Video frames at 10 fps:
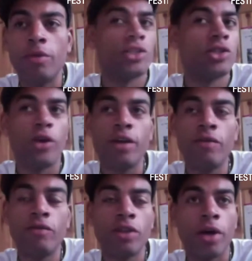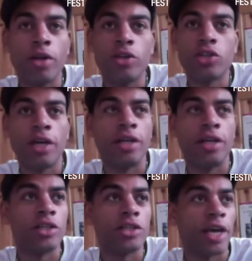It's not even the punchline in the
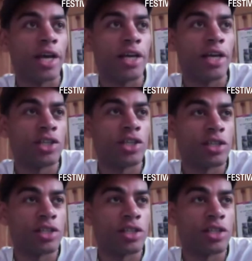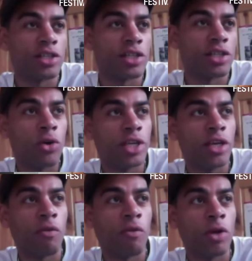sketches. It's how you seek
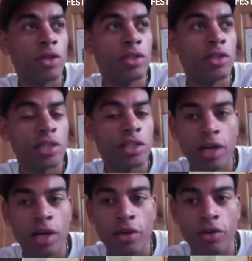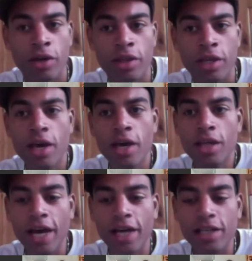from one sketch into another. I think
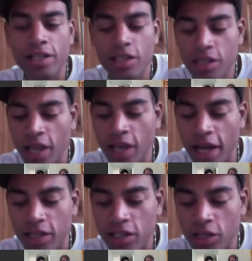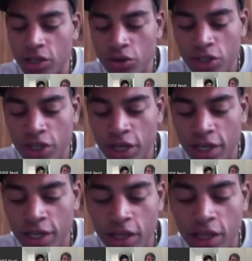that's the true genius.
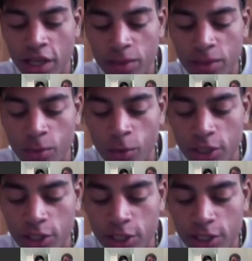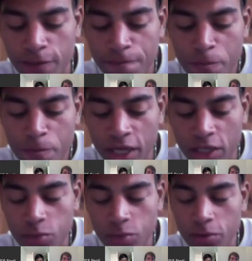And I think that's
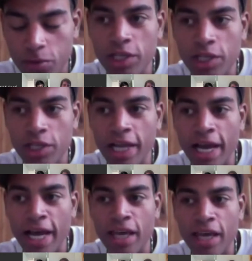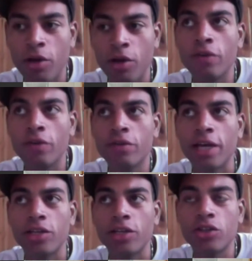what's lacking from a lot of sketch
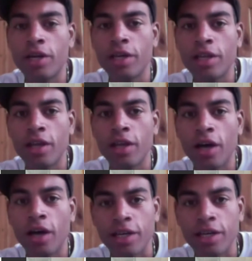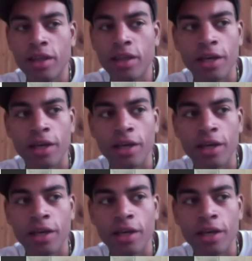comedy that I see. I think